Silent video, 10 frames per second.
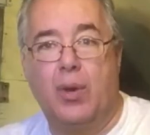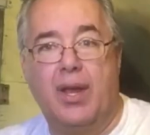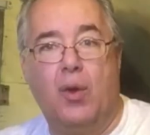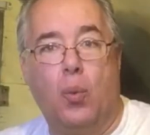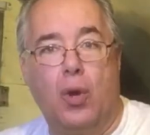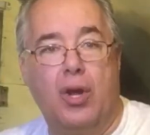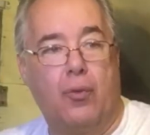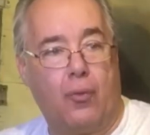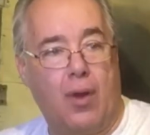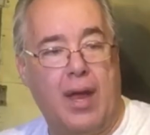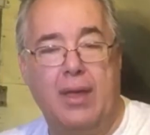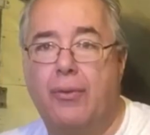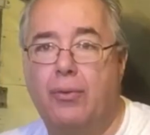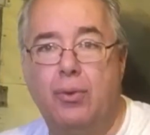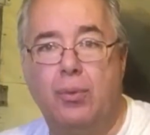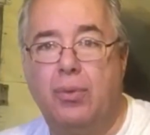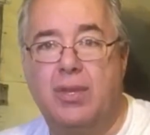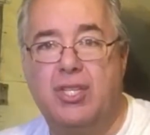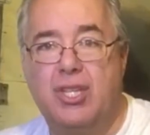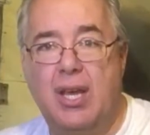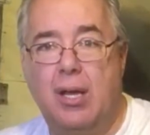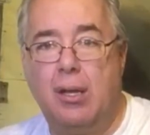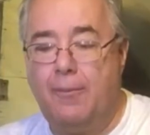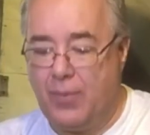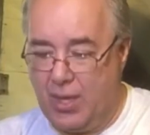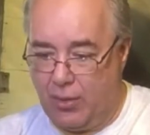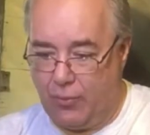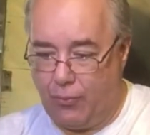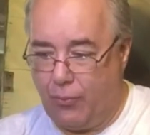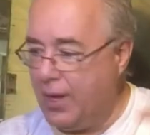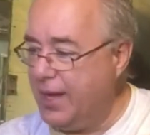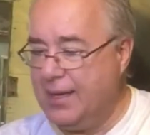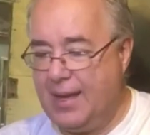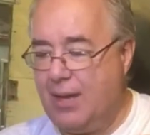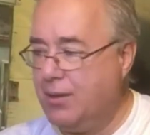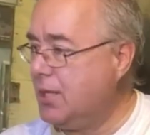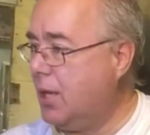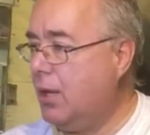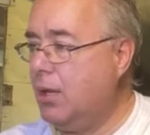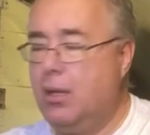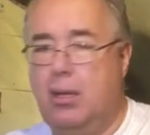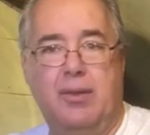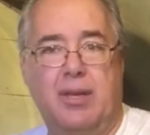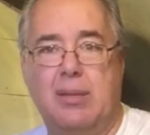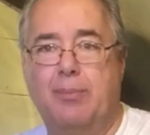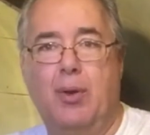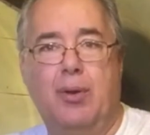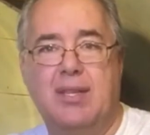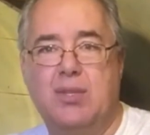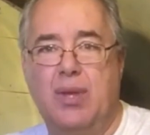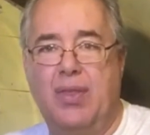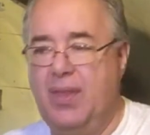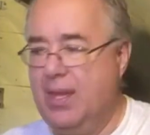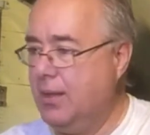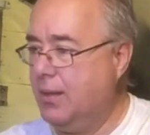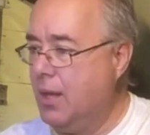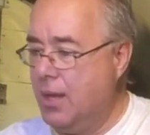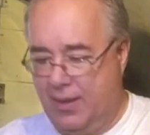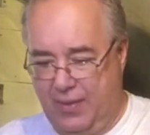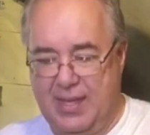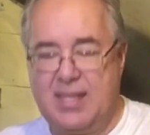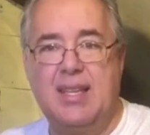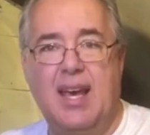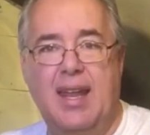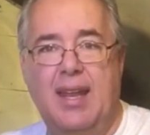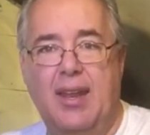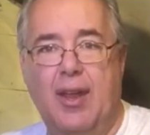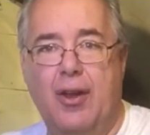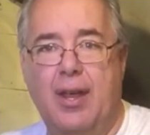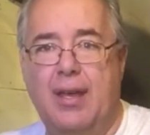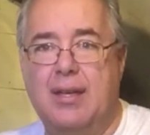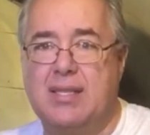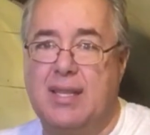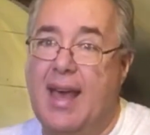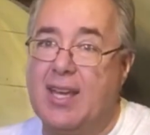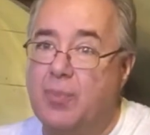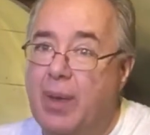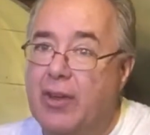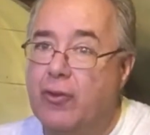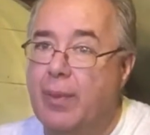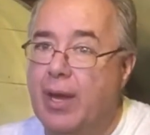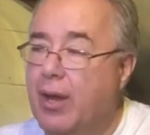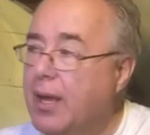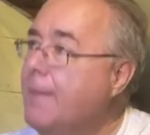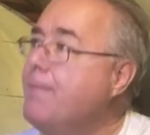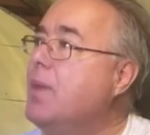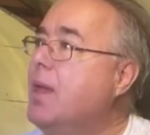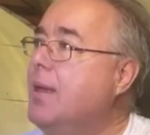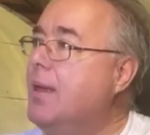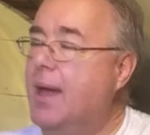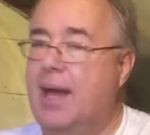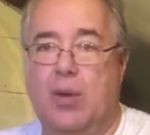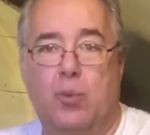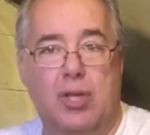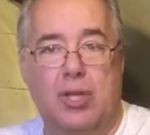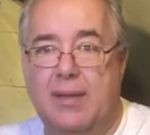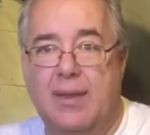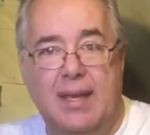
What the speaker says: we're going to work right through the shell, right down to all the components within this dining area / bedroom area. We'll look at the